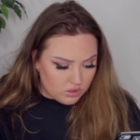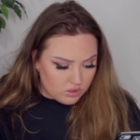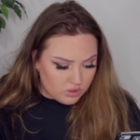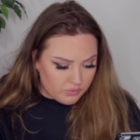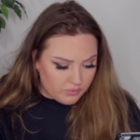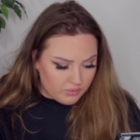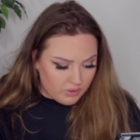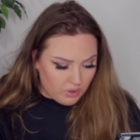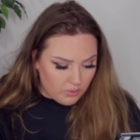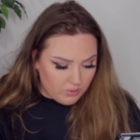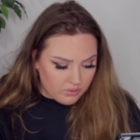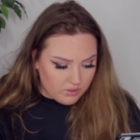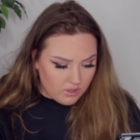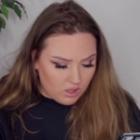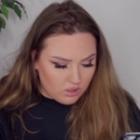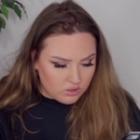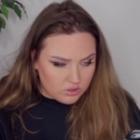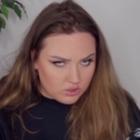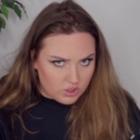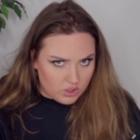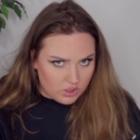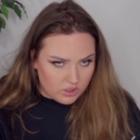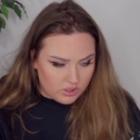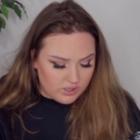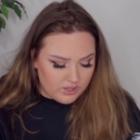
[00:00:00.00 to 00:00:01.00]
Should we go with
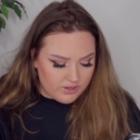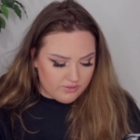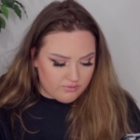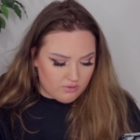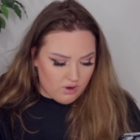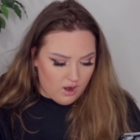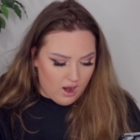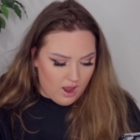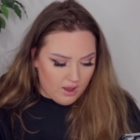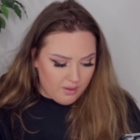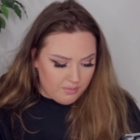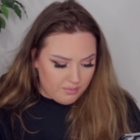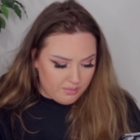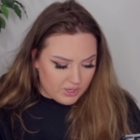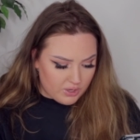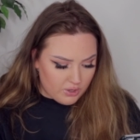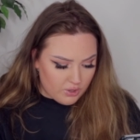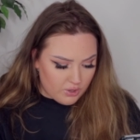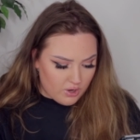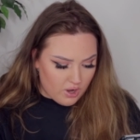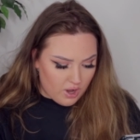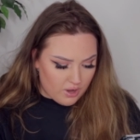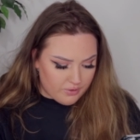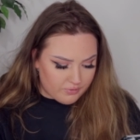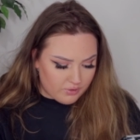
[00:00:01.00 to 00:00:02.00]
alternative rap? Pick your
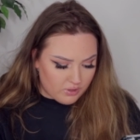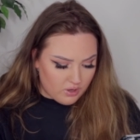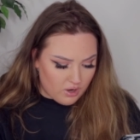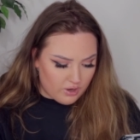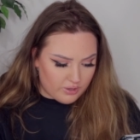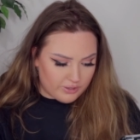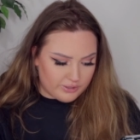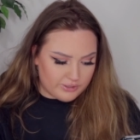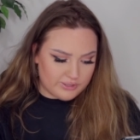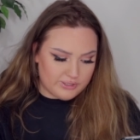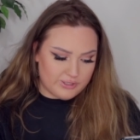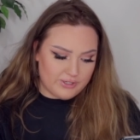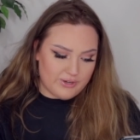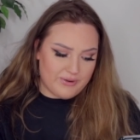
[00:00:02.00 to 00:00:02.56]
cover art.